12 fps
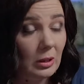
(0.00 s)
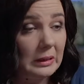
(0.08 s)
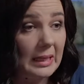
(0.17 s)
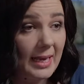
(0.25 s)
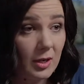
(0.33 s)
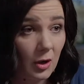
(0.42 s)

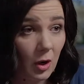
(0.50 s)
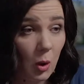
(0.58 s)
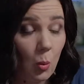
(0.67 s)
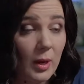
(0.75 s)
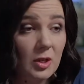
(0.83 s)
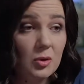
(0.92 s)
later,
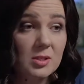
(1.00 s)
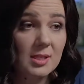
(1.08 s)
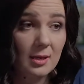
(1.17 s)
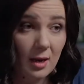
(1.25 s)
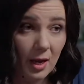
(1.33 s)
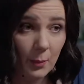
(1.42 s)
when you
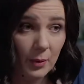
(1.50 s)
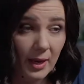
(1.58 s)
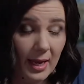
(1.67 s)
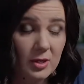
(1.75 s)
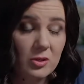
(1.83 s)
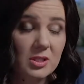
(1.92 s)
sit up
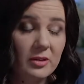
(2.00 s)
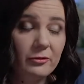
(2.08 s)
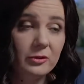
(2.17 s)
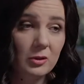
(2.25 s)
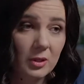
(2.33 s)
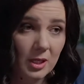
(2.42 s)
and you see
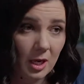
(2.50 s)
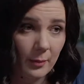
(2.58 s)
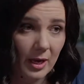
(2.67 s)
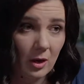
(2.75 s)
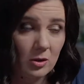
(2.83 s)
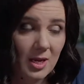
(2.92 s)
fluid come
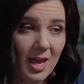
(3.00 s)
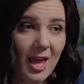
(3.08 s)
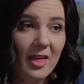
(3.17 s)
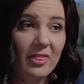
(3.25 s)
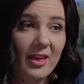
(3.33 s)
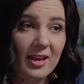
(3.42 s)
out,
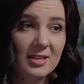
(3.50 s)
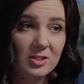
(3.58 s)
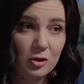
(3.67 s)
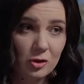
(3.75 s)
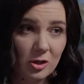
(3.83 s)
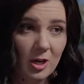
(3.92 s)
that is
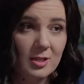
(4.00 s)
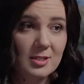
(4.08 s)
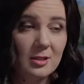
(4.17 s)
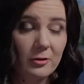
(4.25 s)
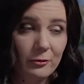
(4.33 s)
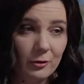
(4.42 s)

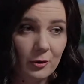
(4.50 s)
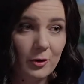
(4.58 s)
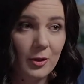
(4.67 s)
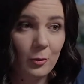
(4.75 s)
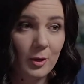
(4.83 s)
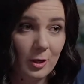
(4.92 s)
just the
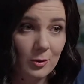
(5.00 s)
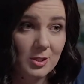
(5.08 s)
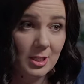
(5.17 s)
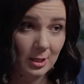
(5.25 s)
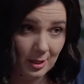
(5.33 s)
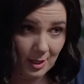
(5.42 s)
fluid that we use
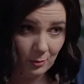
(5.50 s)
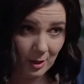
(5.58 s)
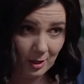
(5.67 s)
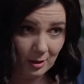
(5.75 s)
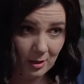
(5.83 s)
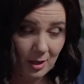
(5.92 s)
to clean
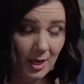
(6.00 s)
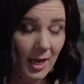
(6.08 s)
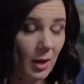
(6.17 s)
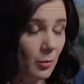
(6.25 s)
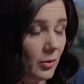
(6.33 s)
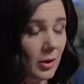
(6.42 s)
with.
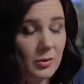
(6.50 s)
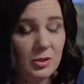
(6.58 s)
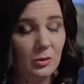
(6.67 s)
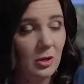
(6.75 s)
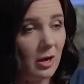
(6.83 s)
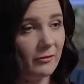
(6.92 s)
Embryos
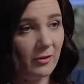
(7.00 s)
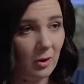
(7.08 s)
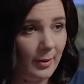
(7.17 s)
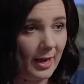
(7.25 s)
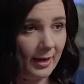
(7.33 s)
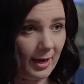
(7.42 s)
do not fall
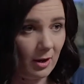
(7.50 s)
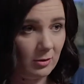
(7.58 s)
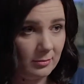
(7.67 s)
back out.